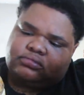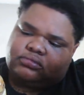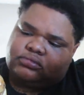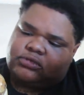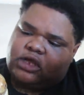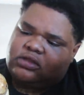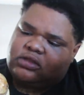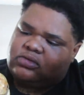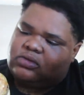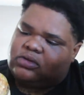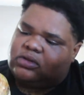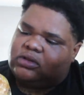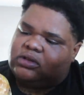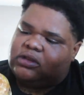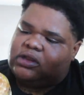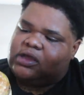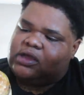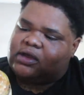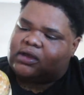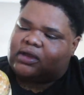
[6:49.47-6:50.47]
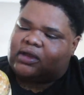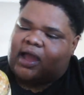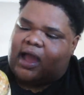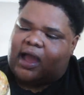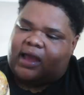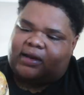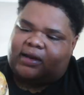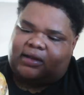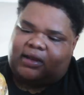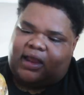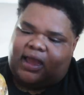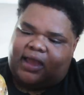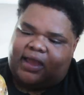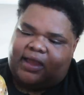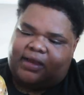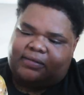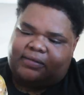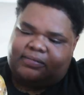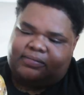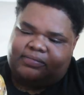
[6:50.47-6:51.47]
This one looked kind of
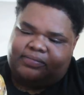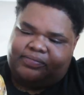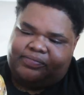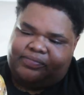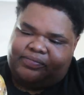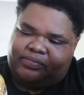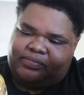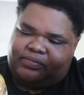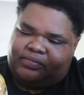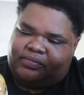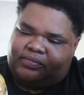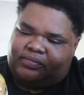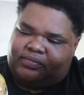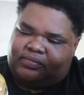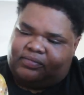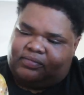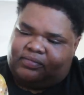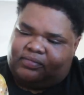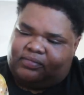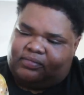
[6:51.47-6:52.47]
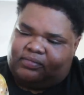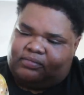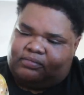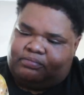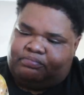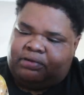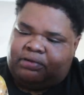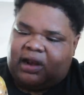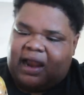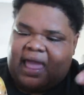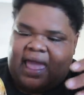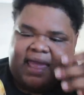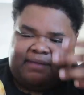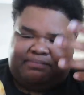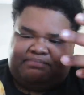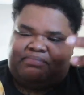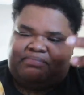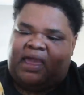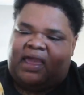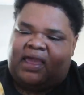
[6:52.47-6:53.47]
like
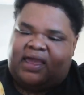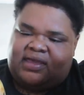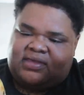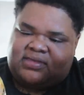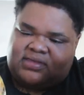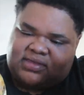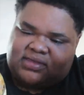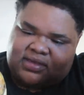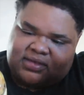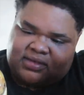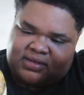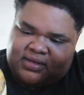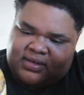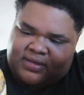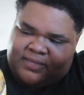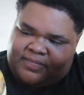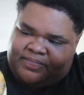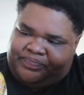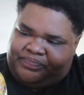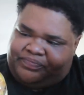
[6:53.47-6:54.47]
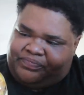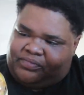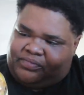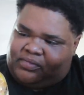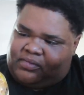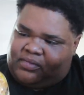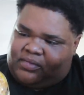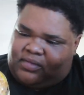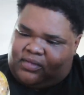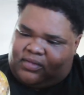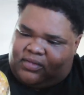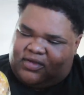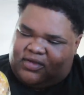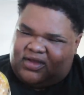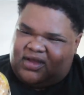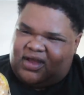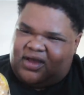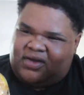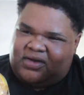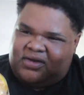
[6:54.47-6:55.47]
plant-based.
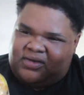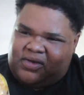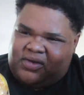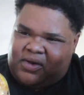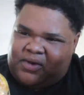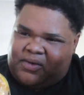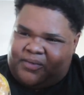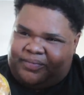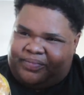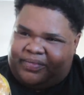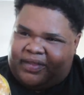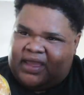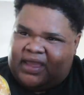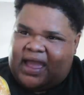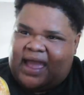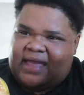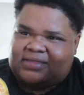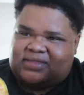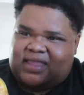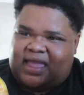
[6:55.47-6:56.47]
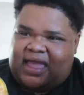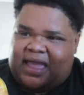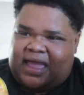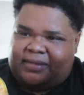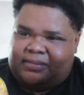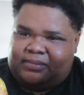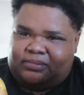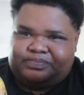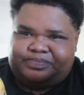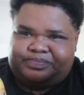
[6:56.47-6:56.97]
You know, they got that.